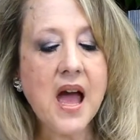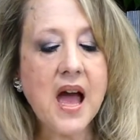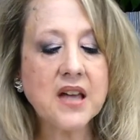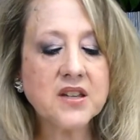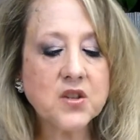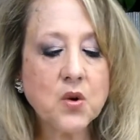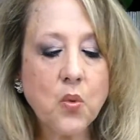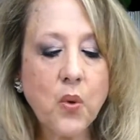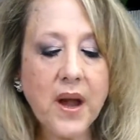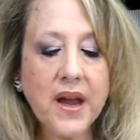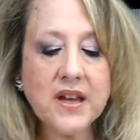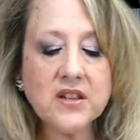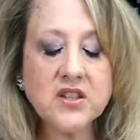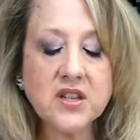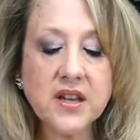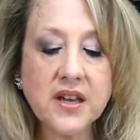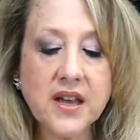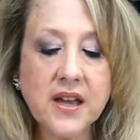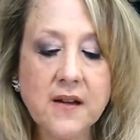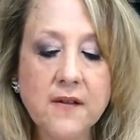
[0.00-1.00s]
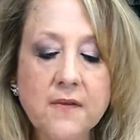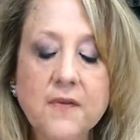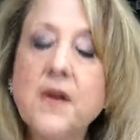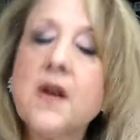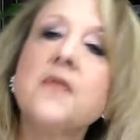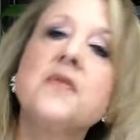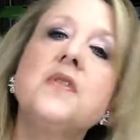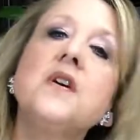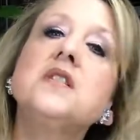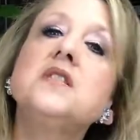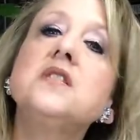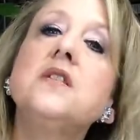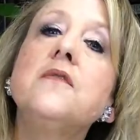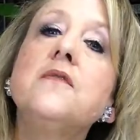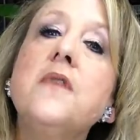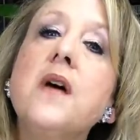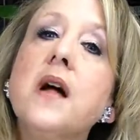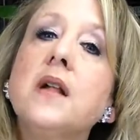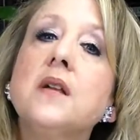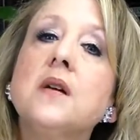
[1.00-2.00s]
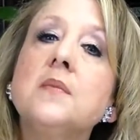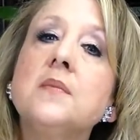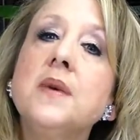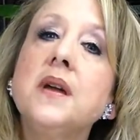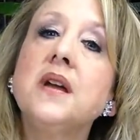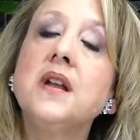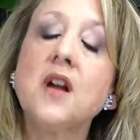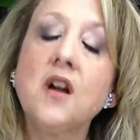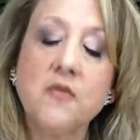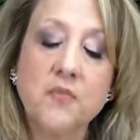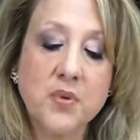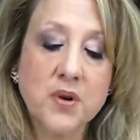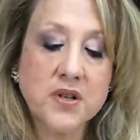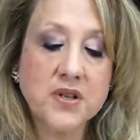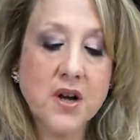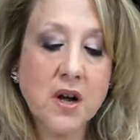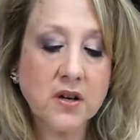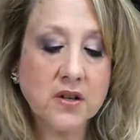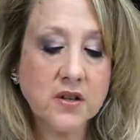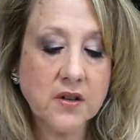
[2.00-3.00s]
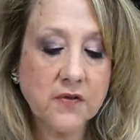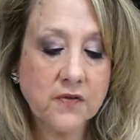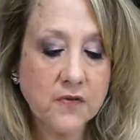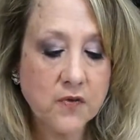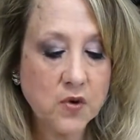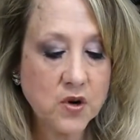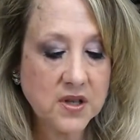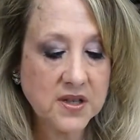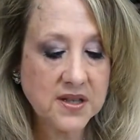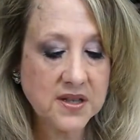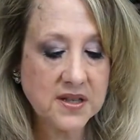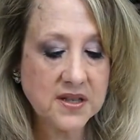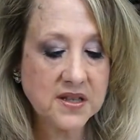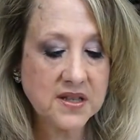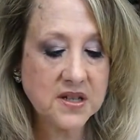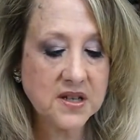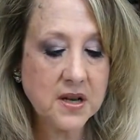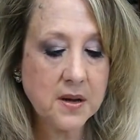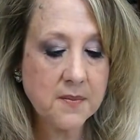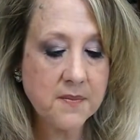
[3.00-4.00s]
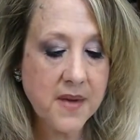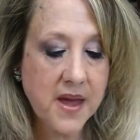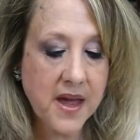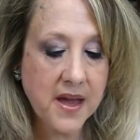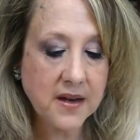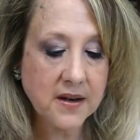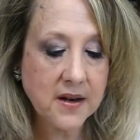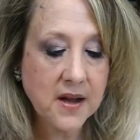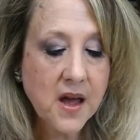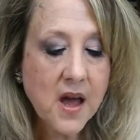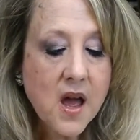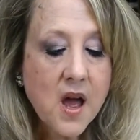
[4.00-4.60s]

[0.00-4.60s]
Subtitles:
as a way to give the development of productive forces to men.